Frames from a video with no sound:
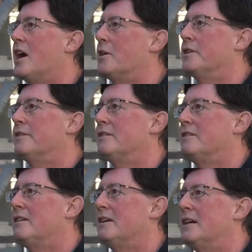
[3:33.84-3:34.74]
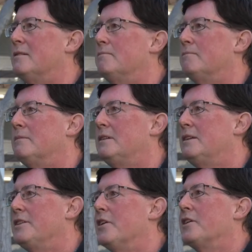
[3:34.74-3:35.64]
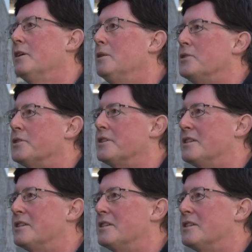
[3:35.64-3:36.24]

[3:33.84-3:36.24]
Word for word: hiring um, the archaeologists